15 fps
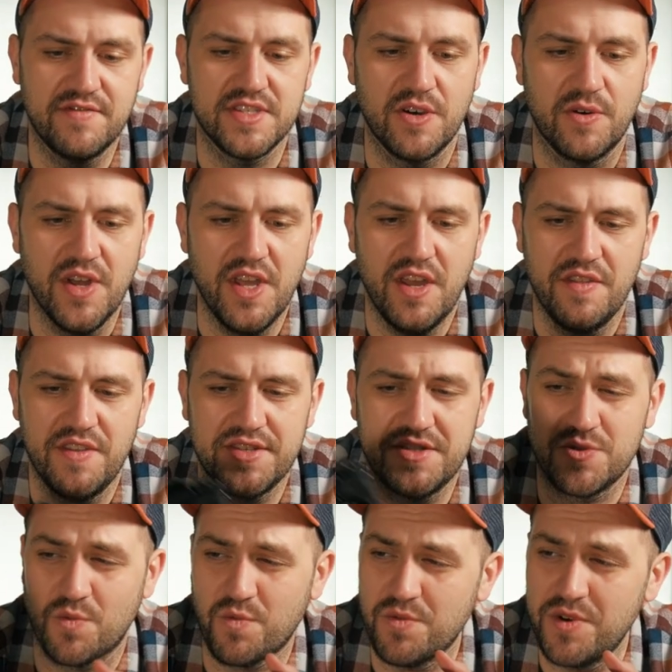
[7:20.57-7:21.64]
So this is
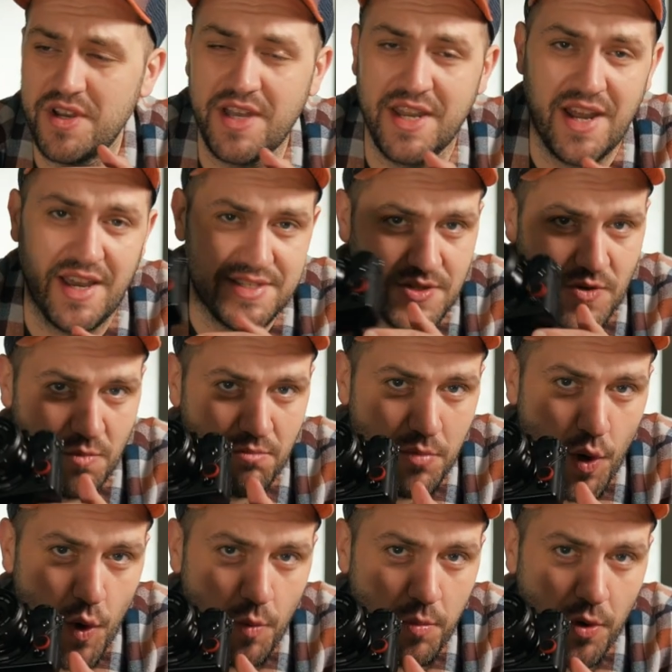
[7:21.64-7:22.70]
a really nice little
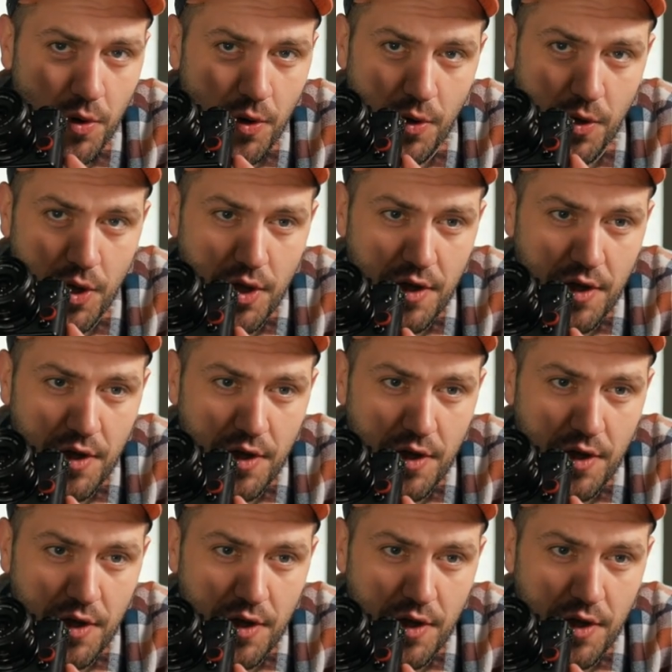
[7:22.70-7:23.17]
mobile